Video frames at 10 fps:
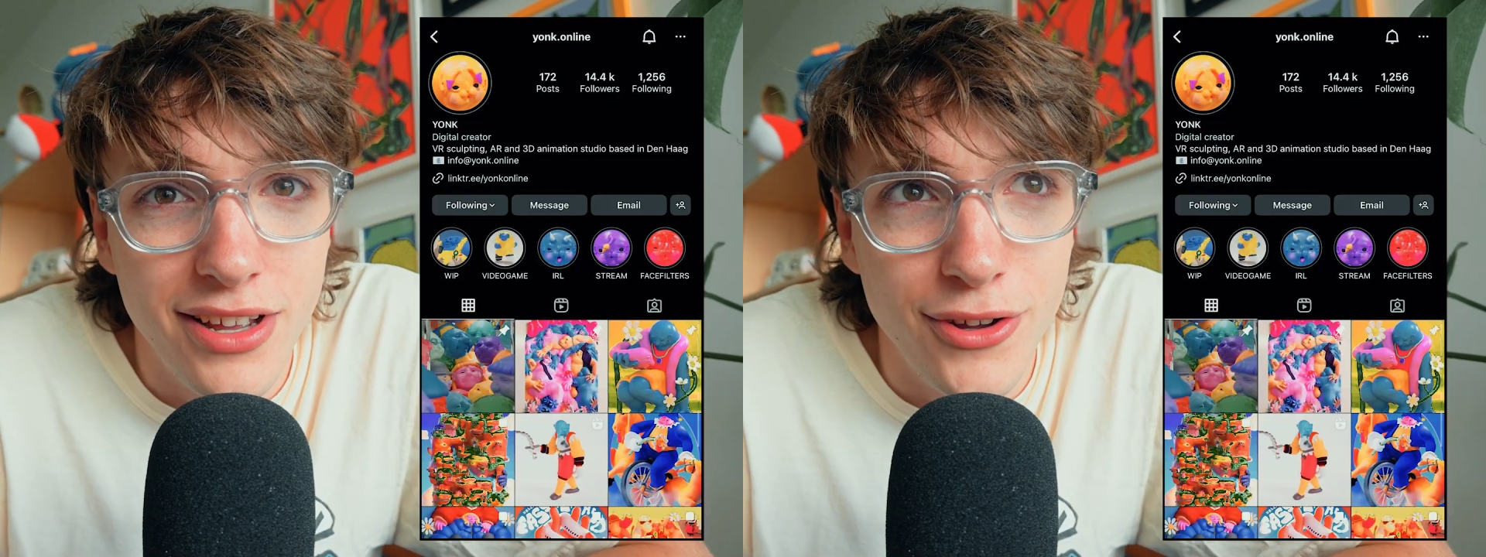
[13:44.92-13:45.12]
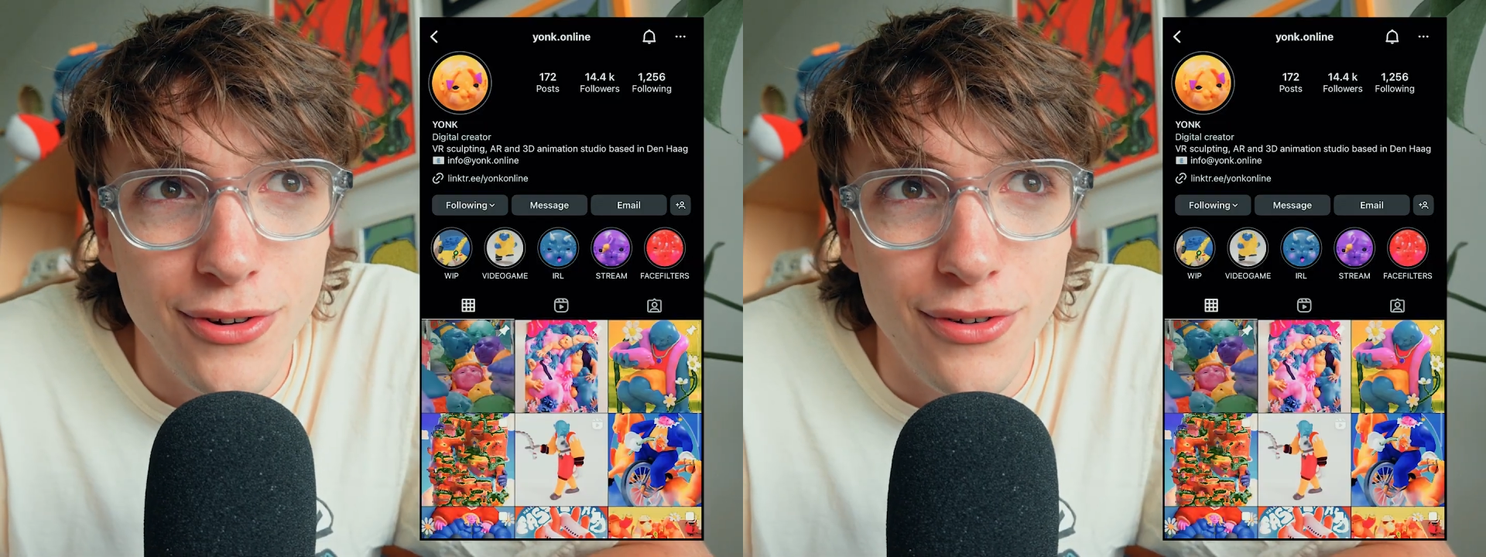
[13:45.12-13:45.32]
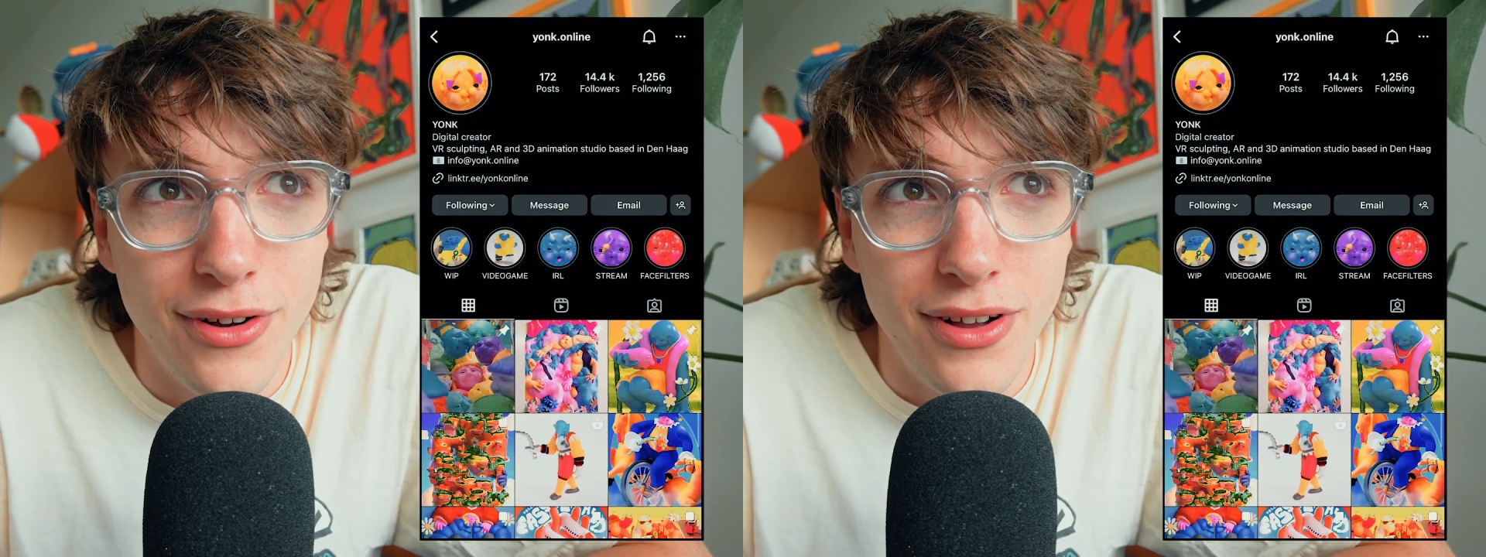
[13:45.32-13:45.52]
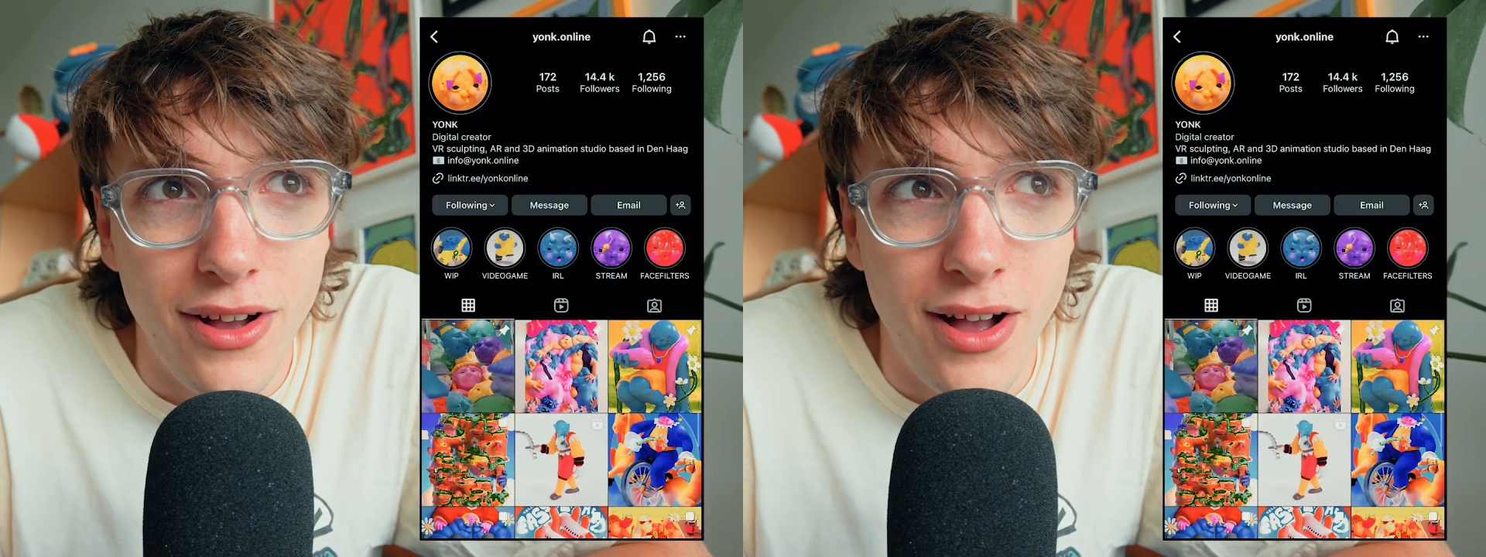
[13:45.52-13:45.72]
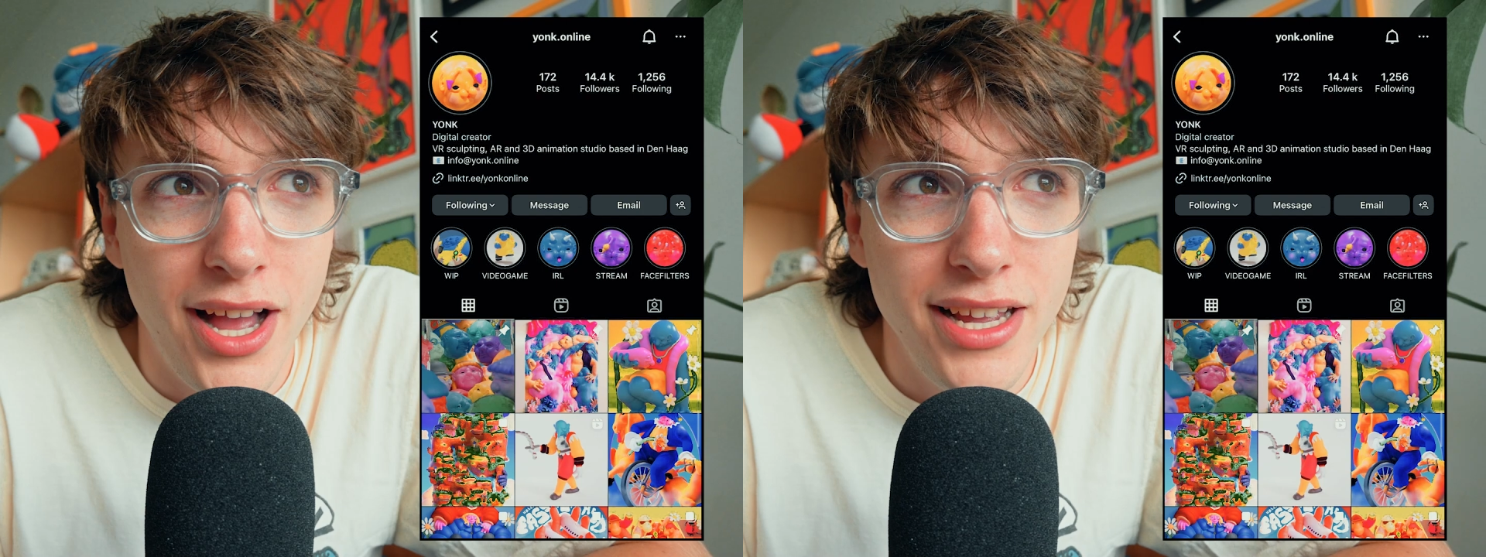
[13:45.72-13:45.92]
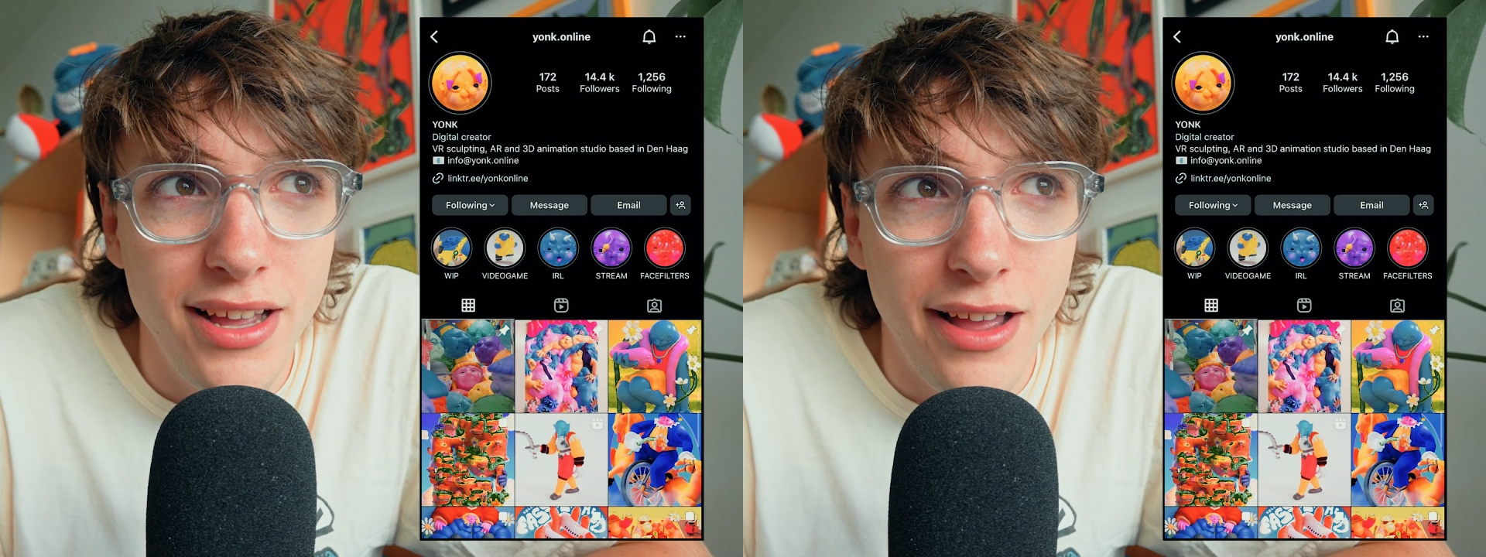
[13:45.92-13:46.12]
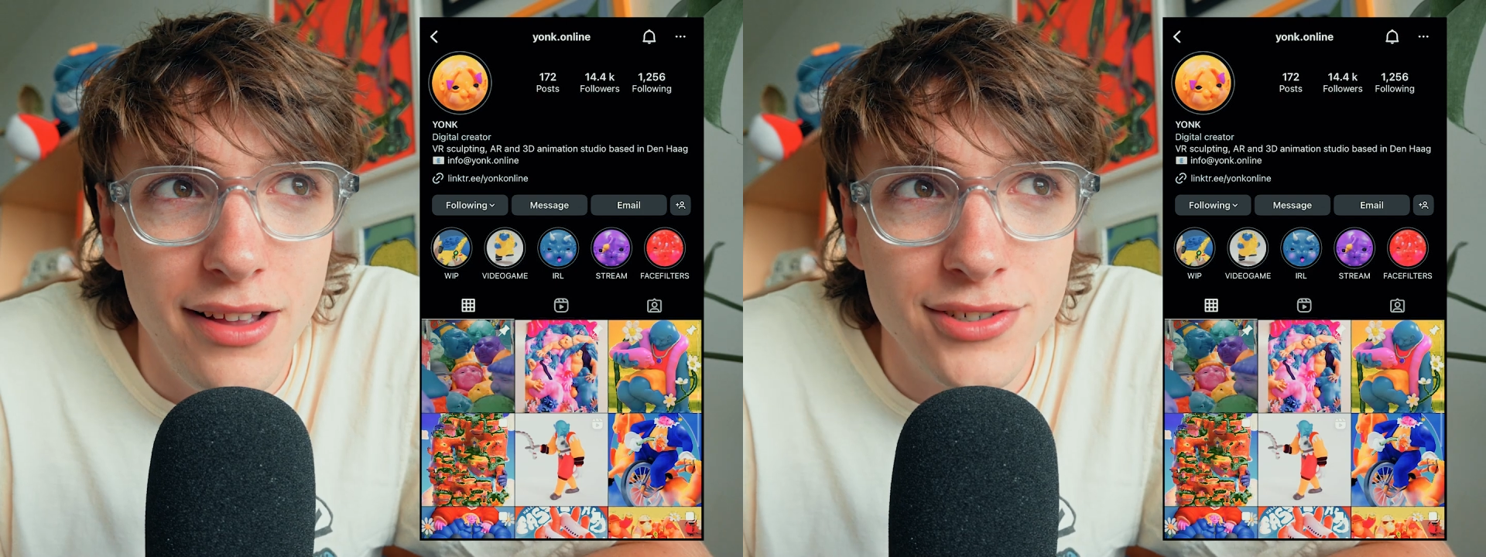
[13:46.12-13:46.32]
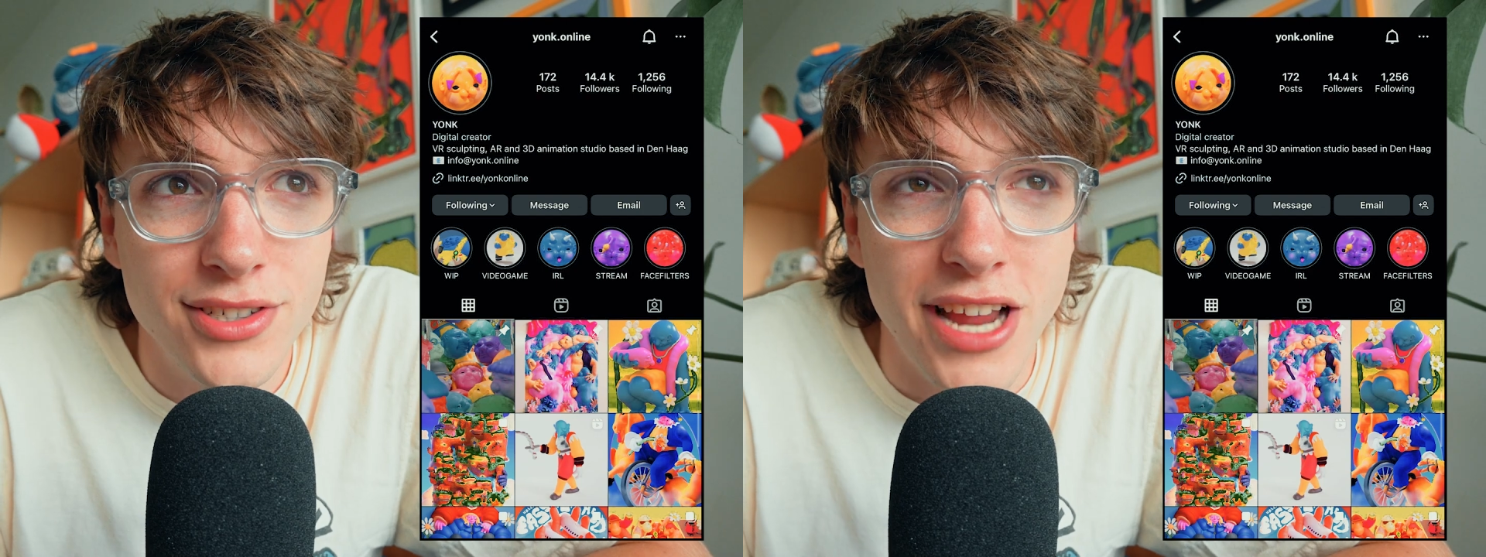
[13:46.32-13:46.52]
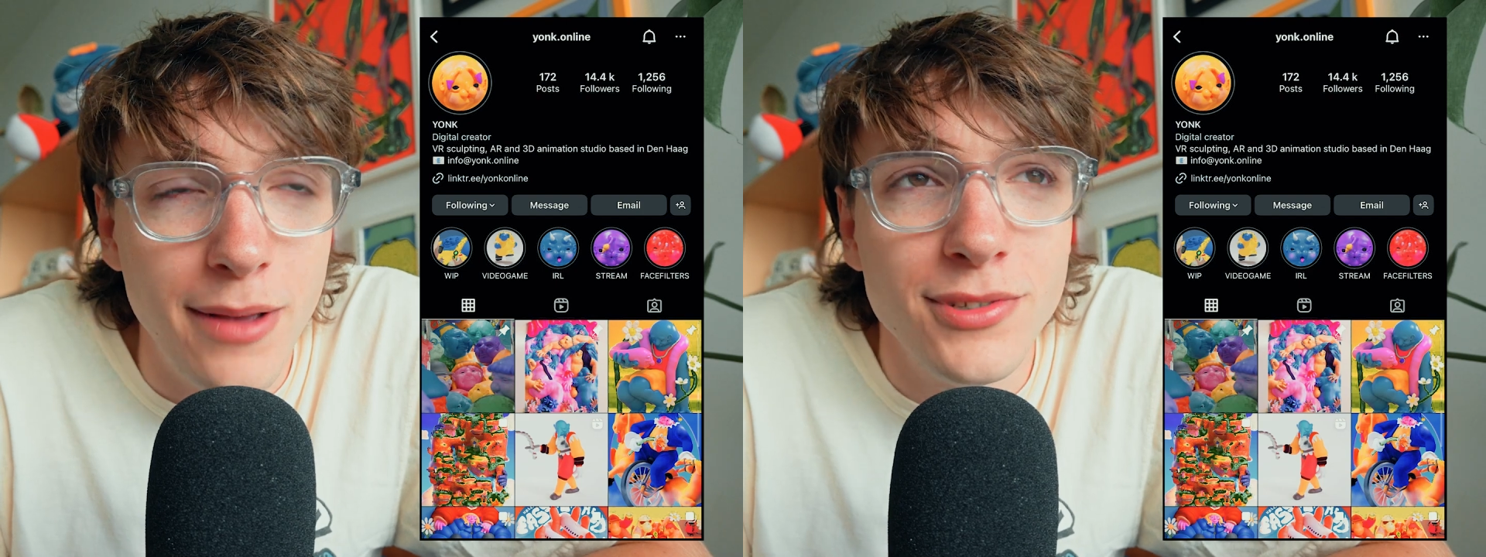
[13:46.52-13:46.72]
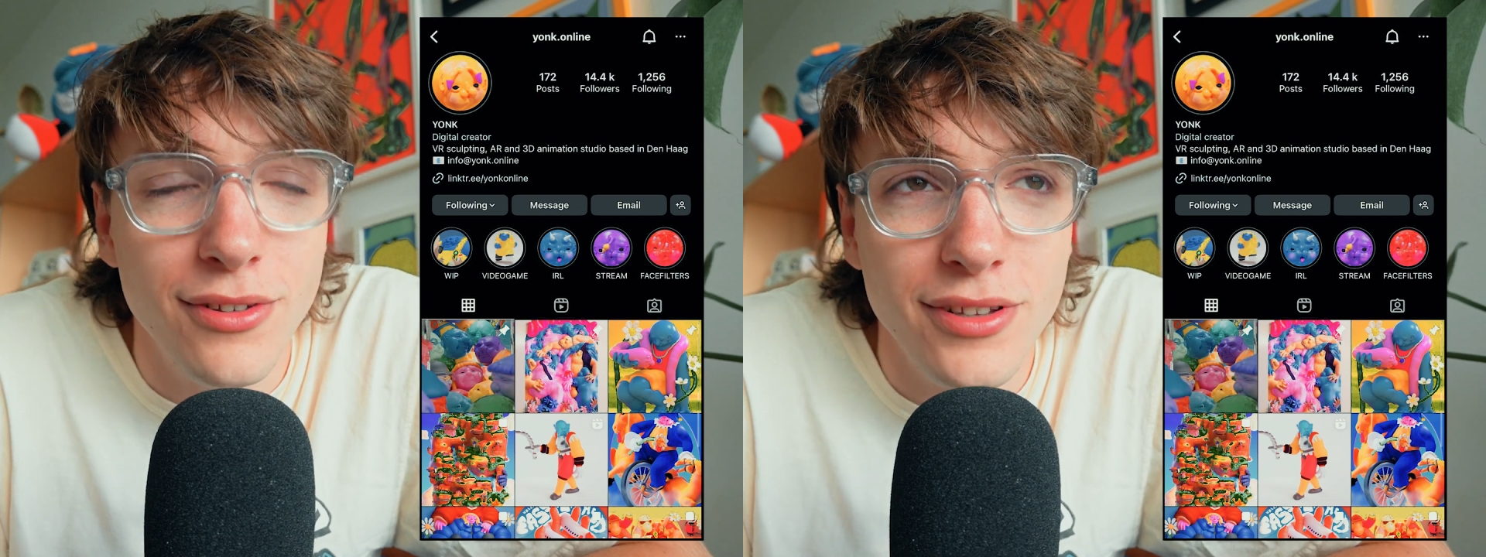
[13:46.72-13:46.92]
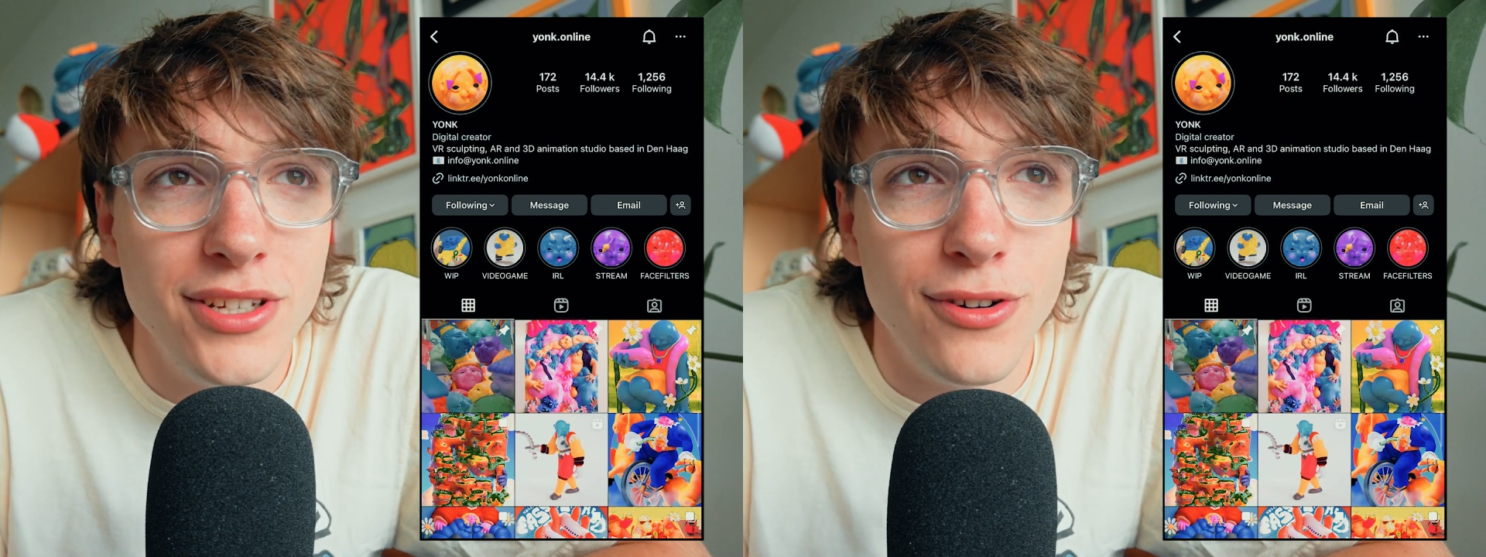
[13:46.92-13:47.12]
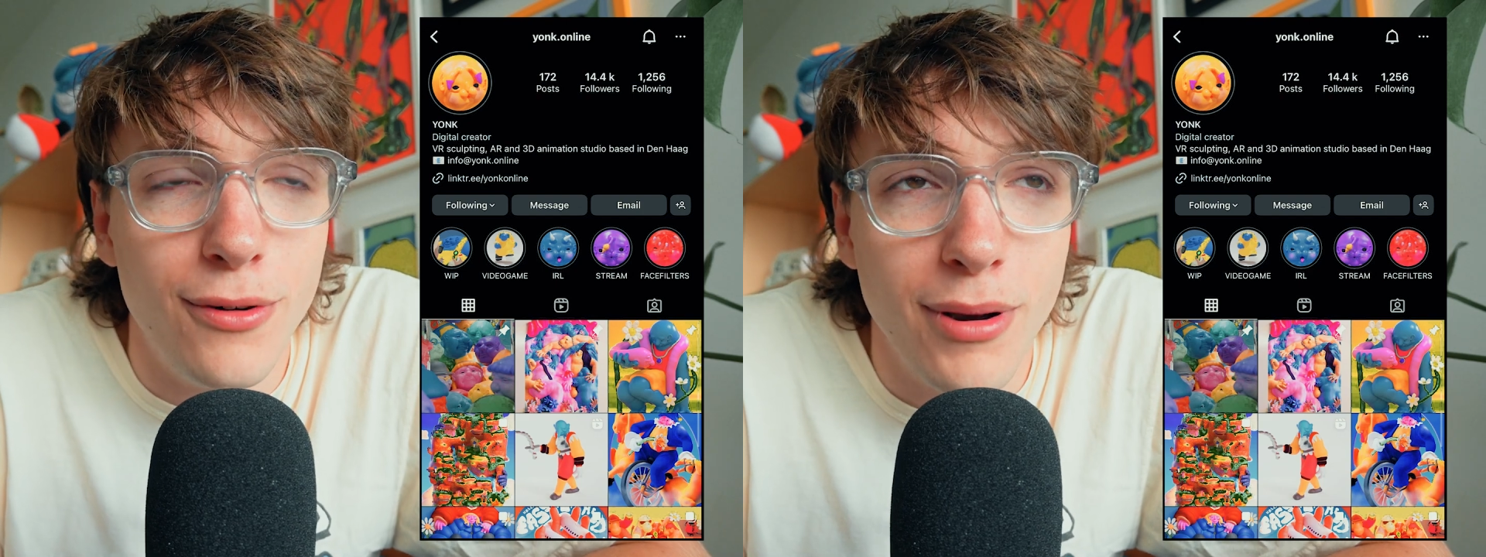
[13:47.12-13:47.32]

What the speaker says: who I just absolutely adore,